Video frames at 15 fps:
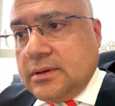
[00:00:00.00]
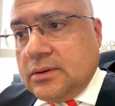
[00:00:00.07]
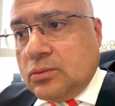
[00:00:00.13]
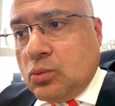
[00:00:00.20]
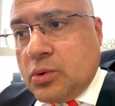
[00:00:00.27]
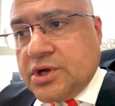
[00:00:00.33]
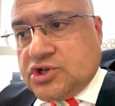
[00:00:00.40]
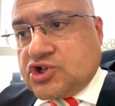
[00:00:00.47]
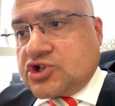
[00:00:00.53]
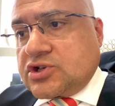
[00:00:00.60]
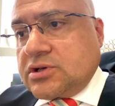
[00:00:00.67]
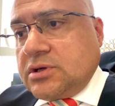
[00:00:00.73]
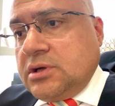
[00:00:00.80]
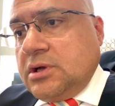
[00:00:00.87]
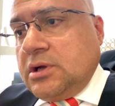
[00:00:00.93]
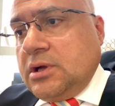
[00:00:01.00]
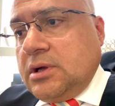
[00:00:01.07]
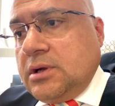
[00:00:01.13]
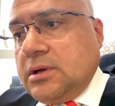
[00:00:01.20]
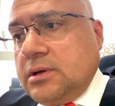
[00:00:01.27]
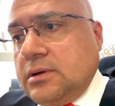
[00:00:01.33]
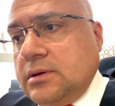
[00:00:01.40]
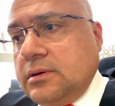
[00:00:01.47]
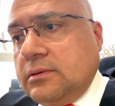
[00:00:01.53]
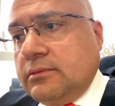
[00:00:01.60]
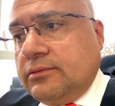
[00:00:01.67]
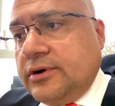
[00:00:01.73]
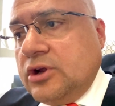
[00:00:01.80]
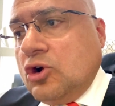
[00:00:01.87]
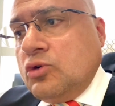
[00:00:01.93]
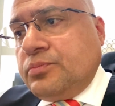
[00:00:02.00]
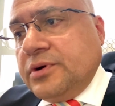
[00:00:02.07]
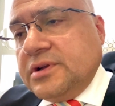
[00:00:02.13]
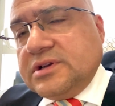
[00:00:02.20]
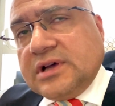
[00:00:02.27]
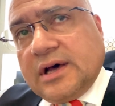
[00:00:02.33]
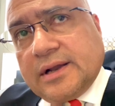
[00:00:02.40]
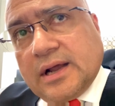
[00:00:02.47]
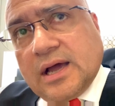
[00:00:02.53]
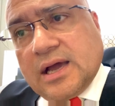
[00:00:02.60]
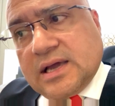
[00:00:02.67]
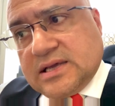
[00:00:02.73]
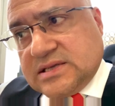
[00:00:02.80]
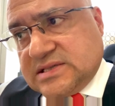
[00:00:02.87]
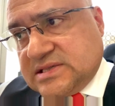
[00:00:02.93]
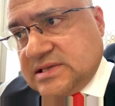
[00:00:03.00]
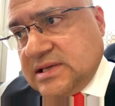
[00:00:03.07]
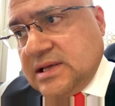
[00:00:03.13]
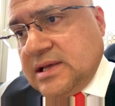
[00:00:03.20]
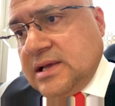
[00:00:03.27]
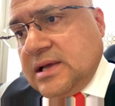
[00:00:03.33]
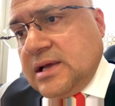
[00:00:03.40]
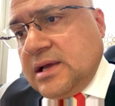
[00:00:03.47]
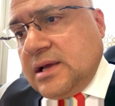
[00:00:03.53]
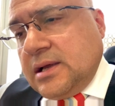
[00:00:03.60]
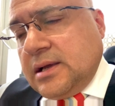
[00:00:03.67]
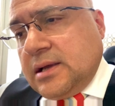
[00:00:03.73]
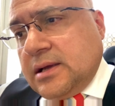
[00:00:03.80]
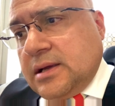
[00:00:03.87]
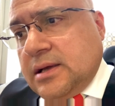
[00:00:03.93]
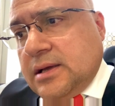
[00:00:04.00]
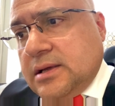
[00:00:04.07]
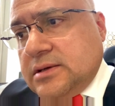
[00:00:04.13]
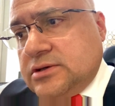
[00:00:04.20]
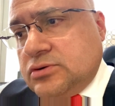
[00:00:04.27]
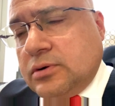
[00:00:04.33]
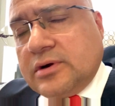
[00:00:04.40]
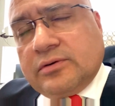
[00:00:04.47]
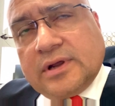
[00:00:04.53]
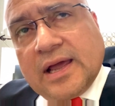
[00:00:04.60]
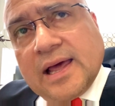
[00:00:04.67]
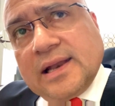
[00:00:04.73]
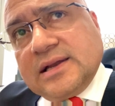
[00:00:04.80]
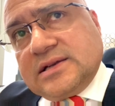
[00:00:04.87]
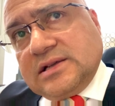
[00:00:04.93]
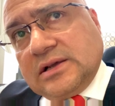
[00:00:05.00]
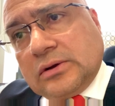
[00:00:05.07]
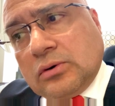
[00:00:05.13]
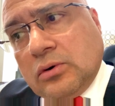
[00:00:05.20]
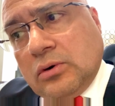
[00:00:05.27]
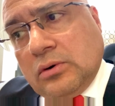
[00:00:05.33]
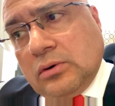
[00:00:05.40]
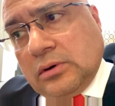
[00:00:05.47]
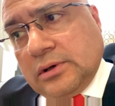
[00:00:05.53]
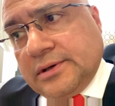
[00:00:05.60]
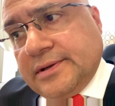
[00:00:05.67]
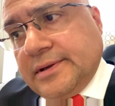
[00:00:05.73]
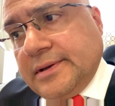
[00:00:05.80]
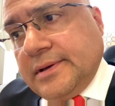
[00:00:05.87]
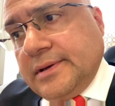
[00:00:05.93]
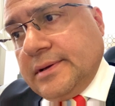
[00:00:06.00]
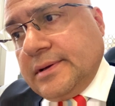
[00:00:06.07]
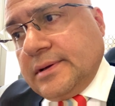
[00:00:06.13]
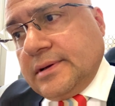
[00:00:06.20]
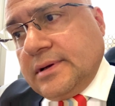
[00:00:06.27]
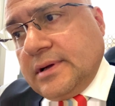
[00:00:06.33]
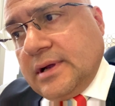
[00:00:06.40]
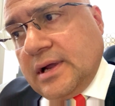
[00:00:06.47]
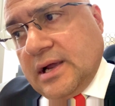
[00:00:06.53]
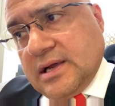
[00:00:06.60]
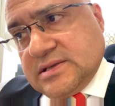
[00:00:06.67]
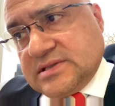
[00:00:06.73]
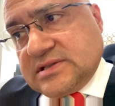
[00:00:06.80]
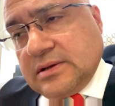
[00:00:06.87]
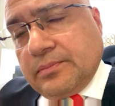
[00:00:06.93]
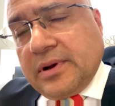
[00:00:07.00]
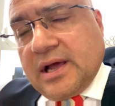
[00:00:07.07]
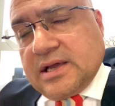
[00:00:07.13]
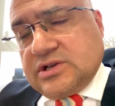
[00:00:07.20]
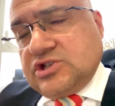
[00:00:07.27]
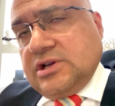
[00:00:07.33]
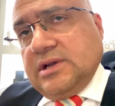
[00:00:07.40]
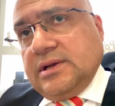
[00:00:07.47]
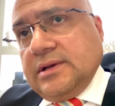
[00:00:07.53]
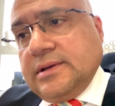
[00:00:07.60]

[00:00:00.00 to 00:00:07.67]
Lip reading: which reopened our eyes to a reality called as supply chain.